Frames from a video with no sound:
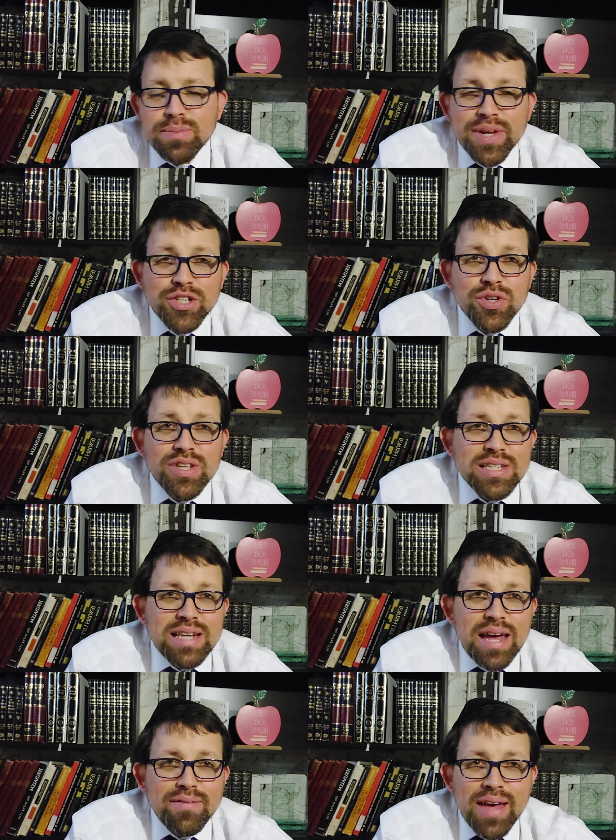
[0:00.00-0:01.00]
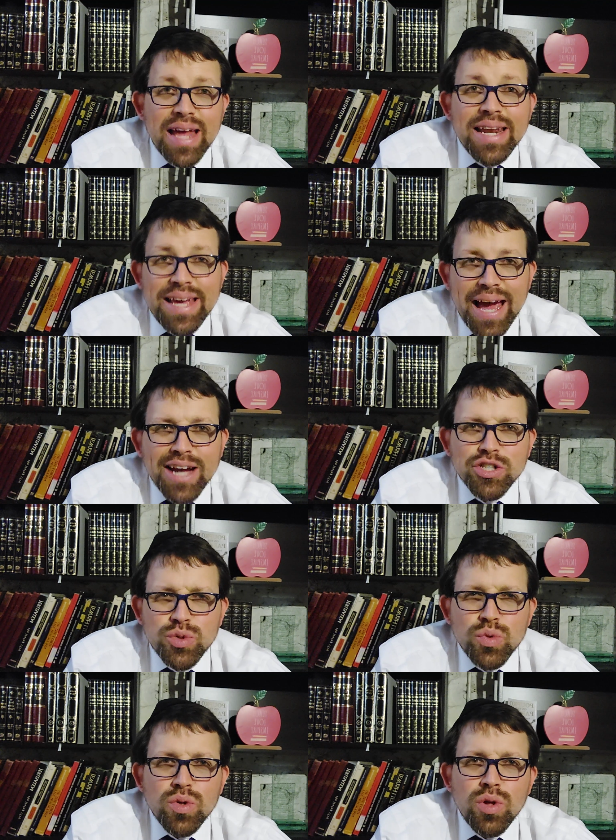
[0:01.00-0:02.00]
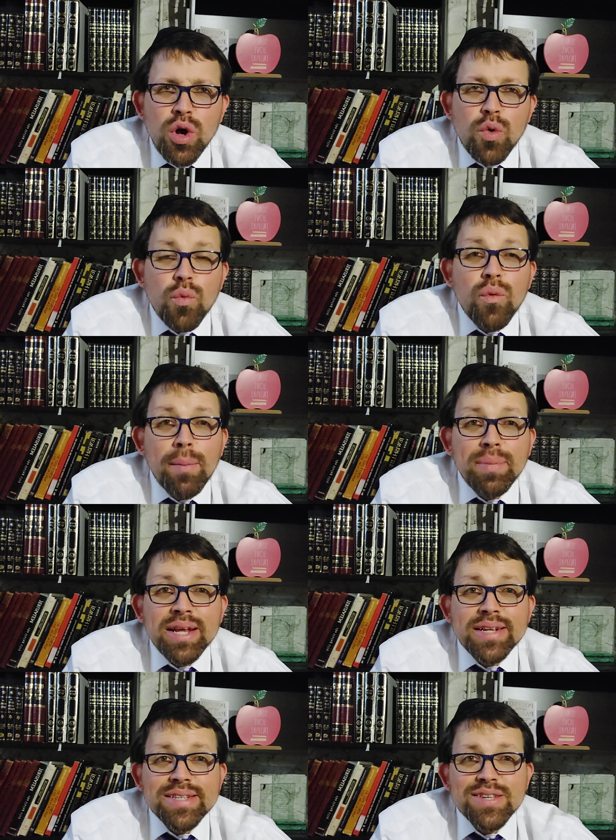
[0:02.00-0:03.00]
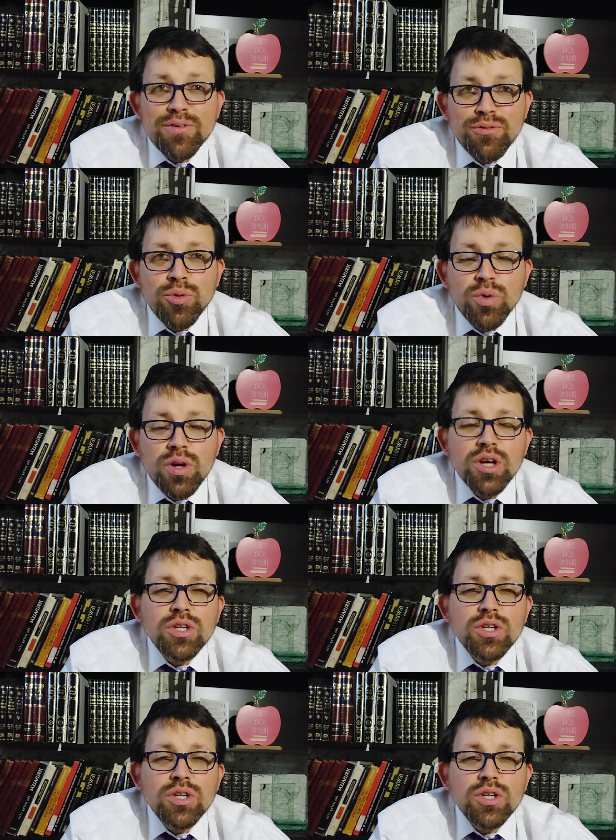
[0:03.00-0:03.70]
Make sure it doesn't have any actual remnants of food.